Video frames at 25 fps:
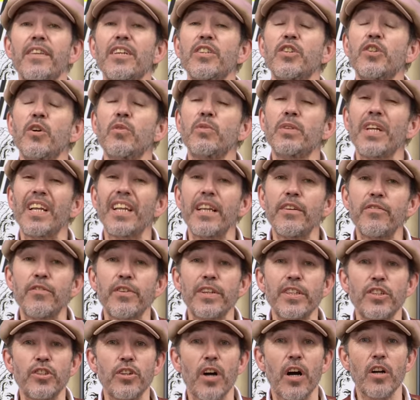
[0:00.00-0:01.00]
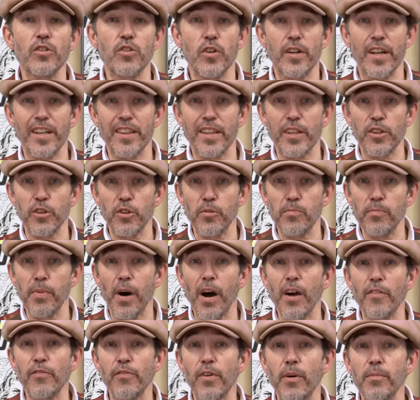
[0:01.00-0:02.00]
There's no delivery charge on anything you
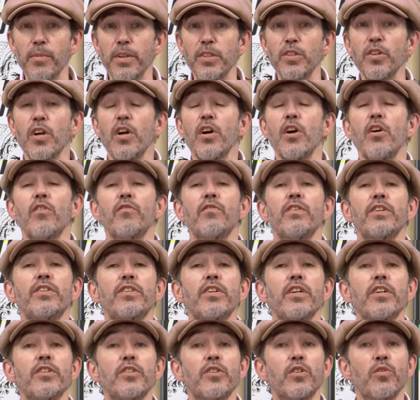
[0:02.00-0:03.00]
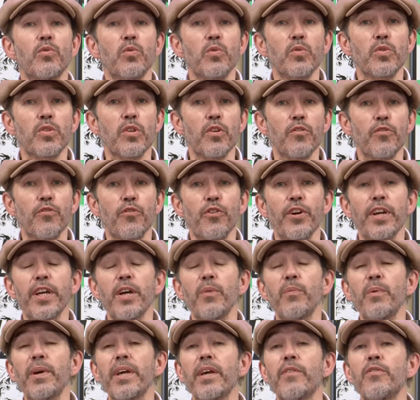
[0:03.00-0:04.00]
buy from us. Returns are also free,
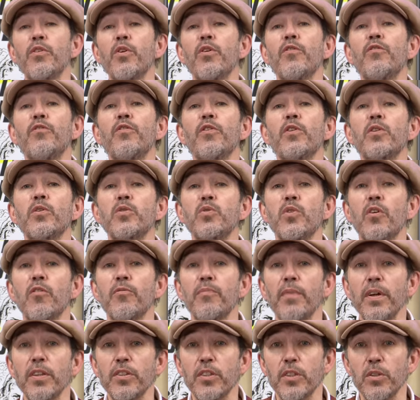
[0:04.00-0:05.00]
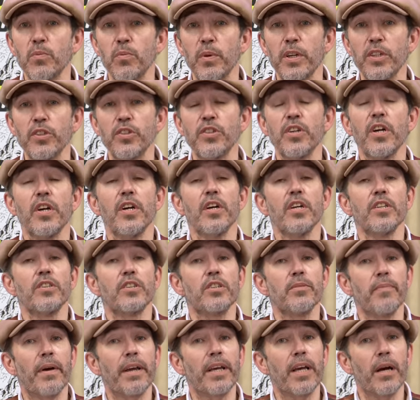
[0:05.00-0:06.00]
and we give you a full twelve months in which
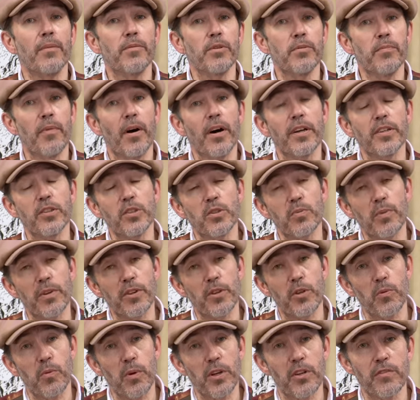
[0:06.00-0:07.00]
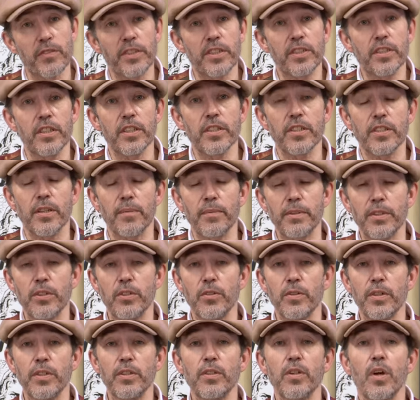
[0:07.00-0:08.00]
to make up your mind as to whether you want to return something
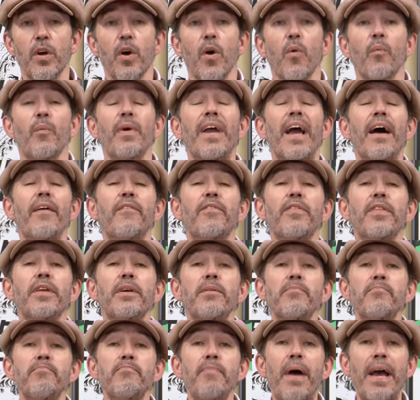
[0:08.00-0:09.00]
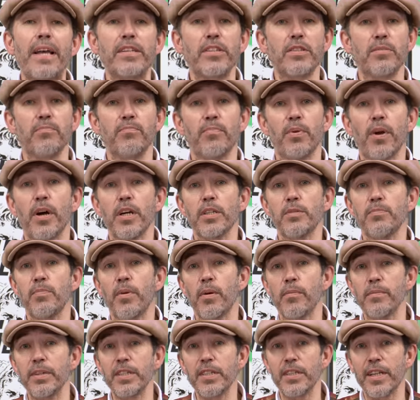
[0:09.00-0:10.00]
to us. We have the best price
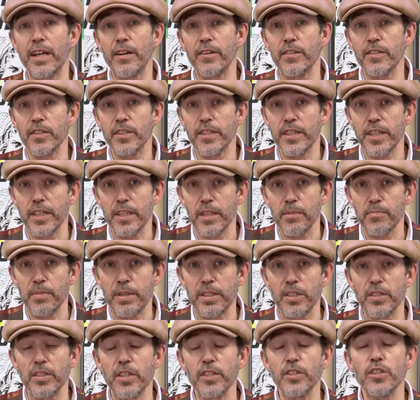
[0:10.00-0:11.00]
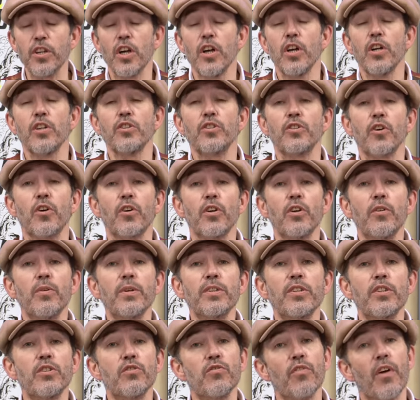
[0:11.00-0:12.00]
promise guarantee in the business. John
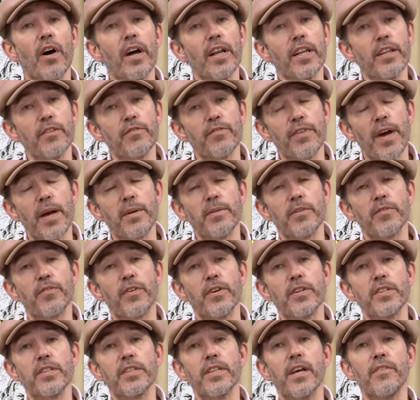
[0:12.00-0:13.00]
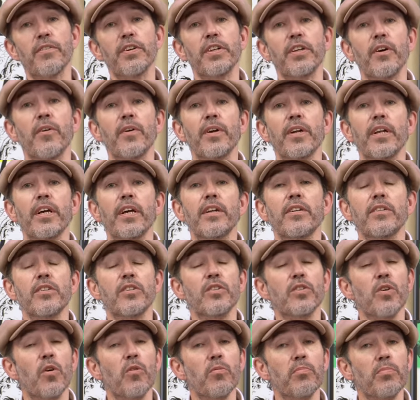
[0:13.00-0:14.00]
Lewis is rightly famed for its never knowingly
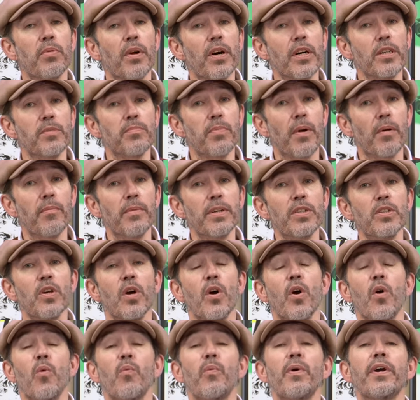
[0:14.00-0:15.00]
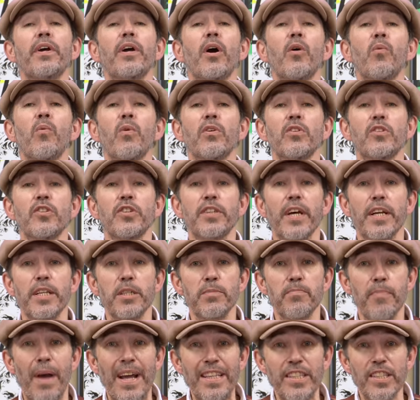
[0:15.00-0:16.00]
undersold price promise. We go one
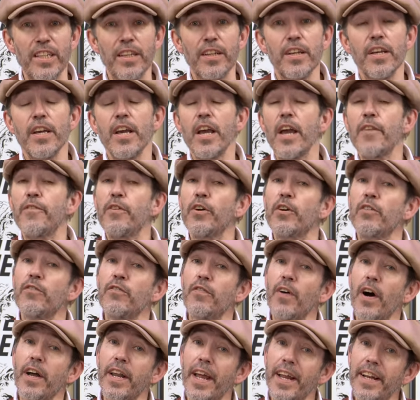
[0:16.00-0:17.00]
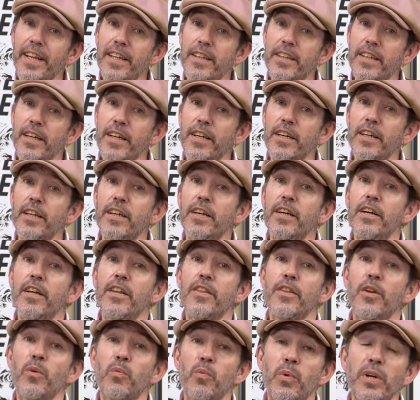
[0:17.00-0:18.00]
stage better. If you can find anything
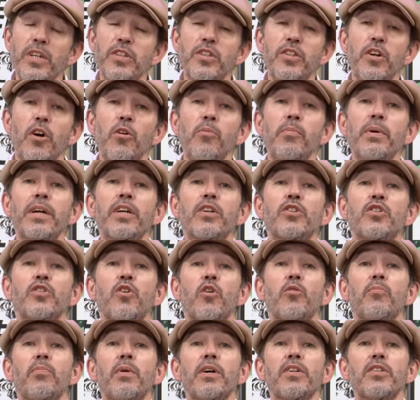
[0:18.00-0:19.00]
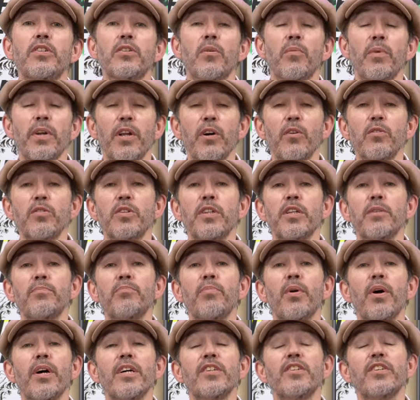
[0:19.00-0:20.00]
that we sell being sold by someone else at a
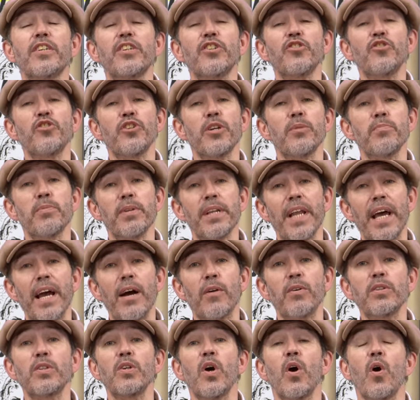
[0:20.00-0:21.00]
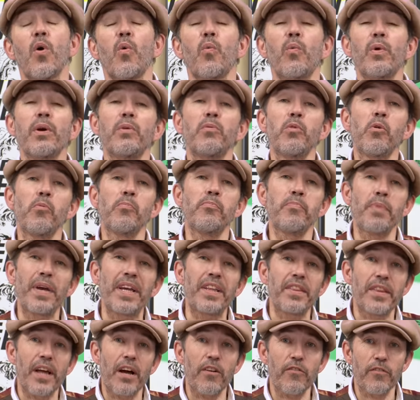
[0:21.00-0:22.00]
price that is cheaper than ours, we will
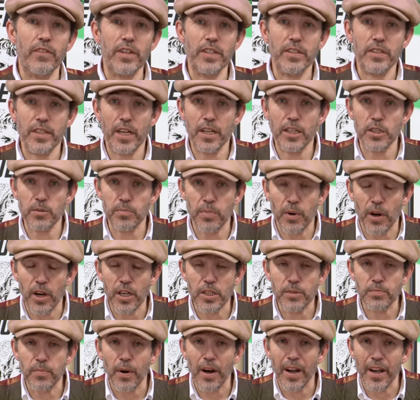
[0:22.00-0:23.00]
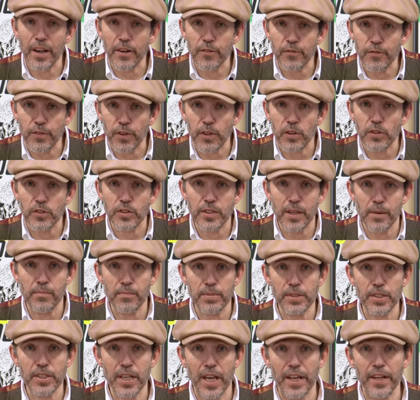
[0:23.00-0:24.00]
beat that retailer's price by a full ten
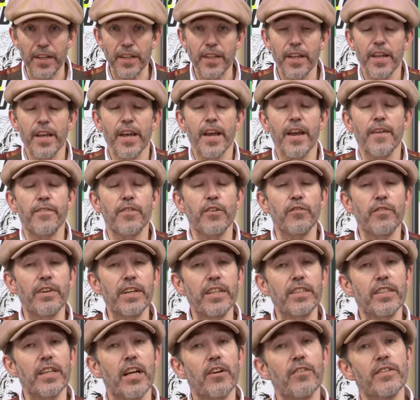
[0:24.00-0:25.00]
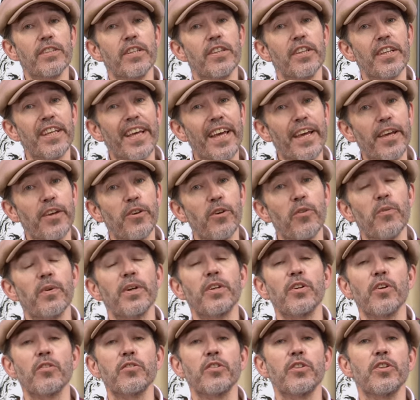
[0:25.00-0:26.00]
percent. If the retailer is in the E U
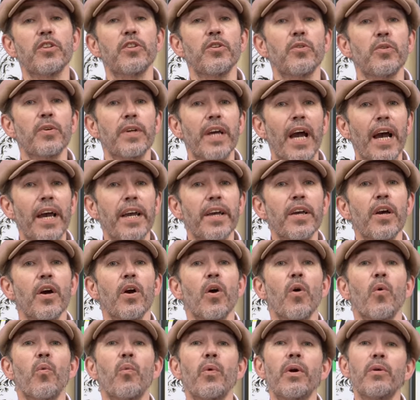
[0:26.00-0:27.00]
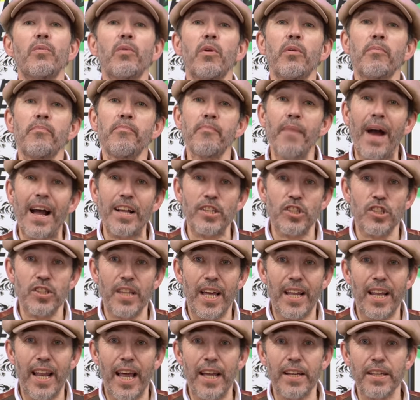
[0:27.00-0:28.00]
and not in the U K, we will match
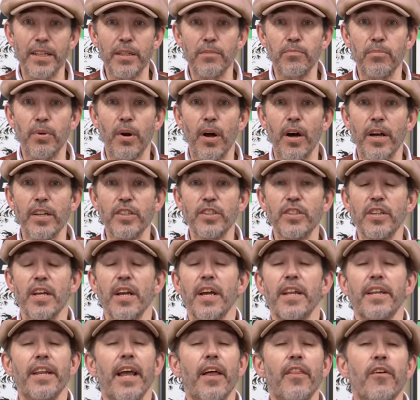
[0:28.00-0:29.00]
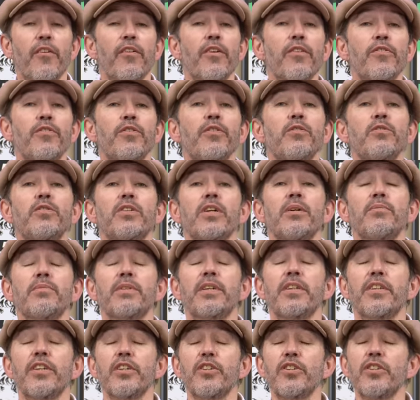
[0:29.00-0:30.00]
their landed price. Now there are a few terms
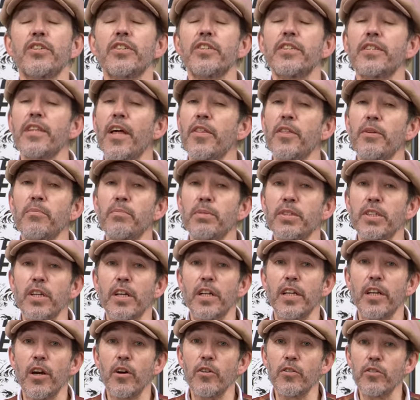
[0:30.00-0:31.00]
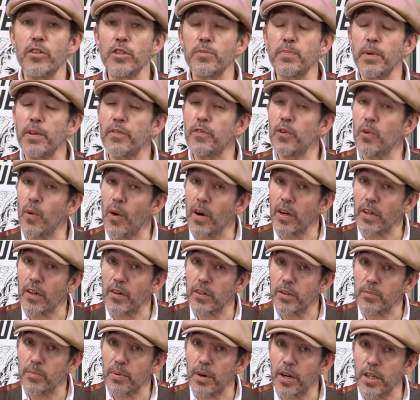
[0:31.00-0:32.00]
and conditions, nothing particularly onerous, but if you are
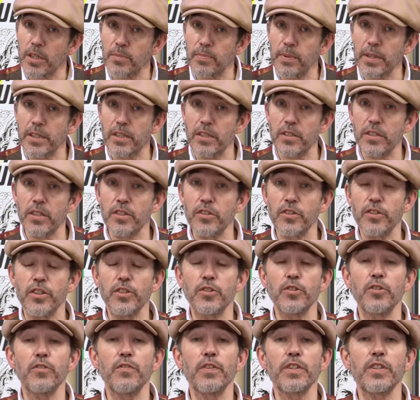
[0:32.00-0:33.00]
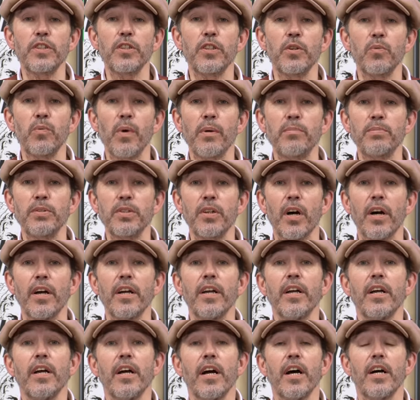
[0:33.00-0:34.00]
going to price beat us, I suggest you visit the
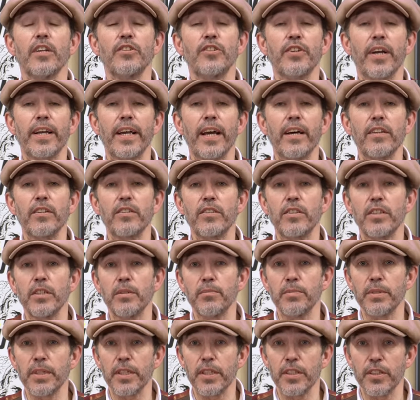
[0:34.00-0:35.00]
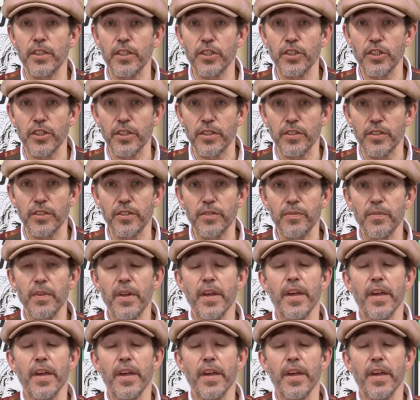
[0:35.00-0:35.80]
website and check out the terms and conditions.